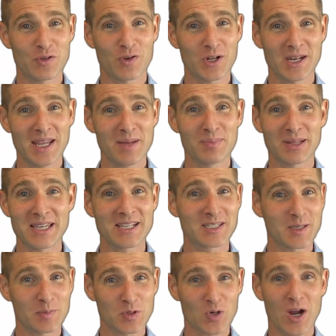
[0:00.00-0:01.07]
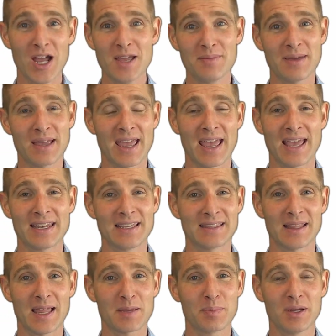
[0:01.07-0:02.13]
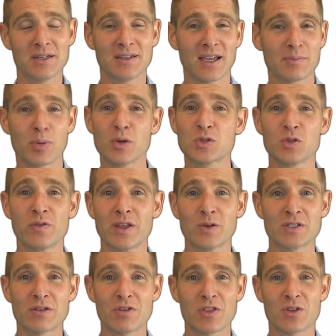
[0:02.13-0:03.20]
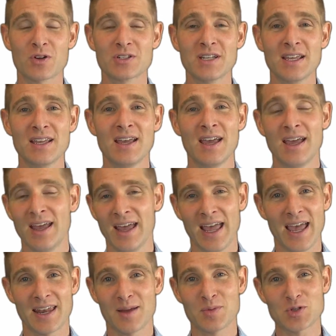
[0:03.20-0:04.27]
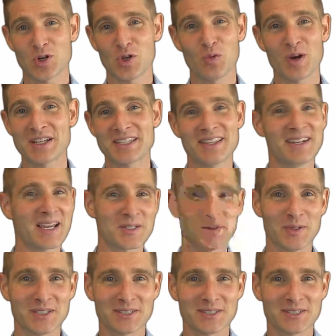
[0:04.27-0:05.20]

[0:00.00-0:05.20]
what you've heard today, please subscribe and hit the like button. I post new videos every Thursday, and I'm sure you'll want to see the next